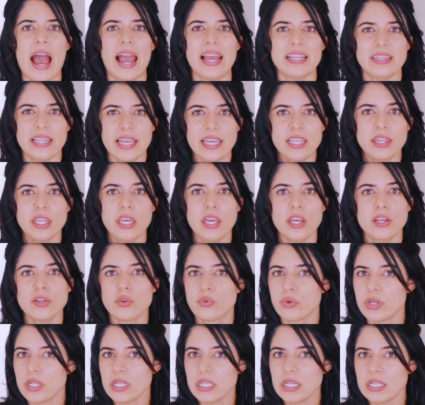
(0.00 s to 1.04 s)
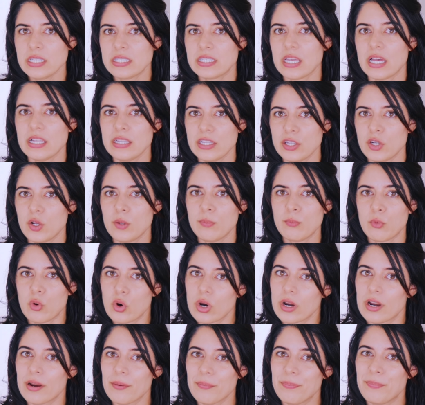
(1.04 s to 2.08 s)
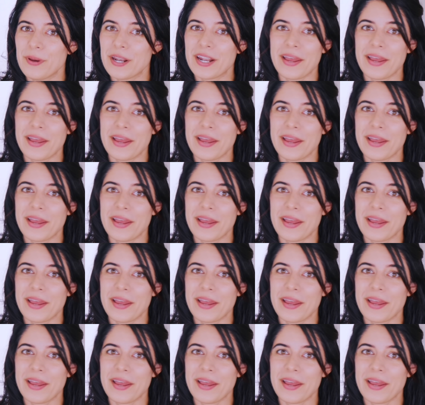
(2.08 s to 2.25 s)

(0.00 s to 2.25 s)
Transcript: I like the ingredients a little more,